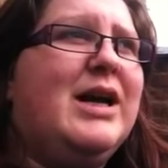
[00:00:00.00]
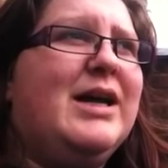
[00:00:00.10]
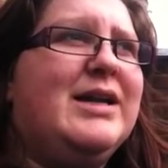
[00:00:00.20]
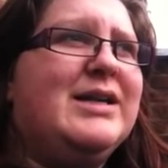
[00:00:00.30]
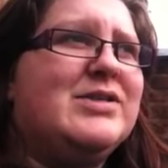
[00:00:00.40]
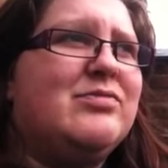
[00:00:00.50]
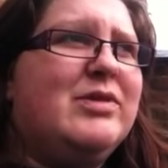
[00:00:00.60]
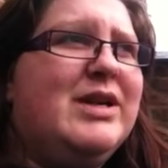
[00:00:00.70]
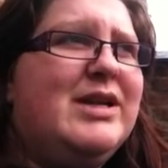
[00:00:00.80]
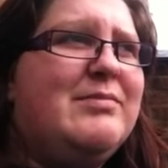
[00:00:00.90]
and it's
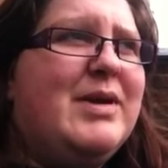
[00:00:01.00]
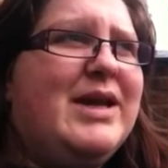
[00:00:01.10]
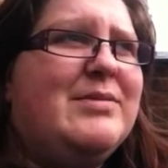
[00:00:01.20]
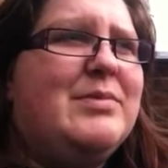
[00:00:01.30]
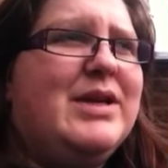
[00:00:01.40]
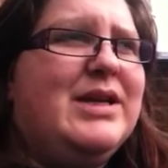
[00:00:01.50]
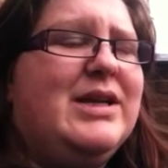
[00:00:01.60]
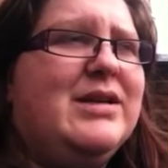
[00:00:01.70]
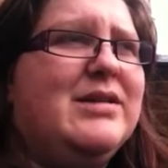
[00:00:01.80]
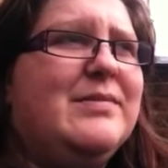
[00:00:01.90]
really made
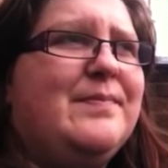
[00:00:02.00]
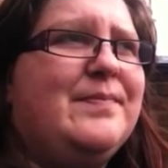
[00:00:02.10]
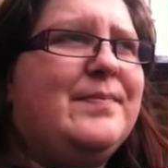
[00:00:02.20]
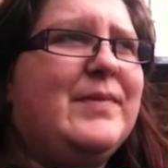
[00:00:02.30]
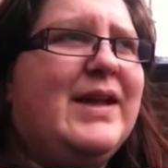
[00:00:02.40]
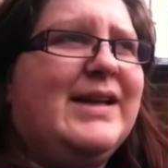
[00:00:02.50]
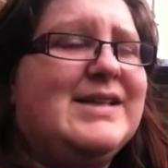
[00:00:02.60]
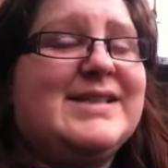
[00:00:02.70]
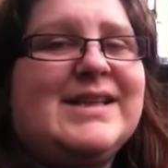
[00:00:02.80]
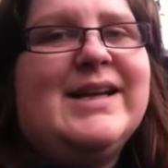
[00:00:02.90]
me
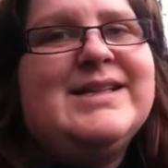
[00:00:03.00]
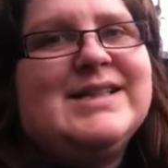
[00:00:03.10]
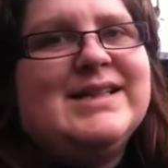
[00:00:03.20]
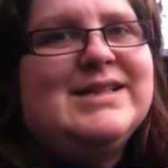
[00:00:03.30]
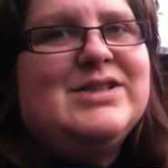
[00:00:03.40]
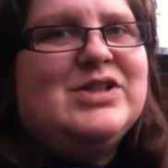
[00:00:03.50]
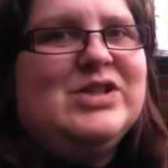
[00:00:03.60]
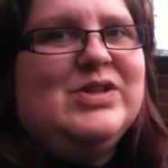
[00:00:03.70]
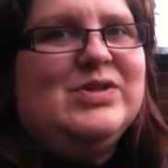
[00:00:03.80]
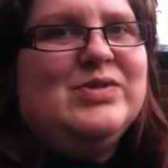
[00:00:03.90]
excited
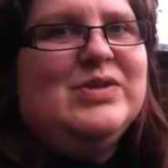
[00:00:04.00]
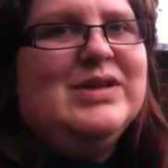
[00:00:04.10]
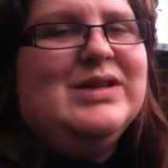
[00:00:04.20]
to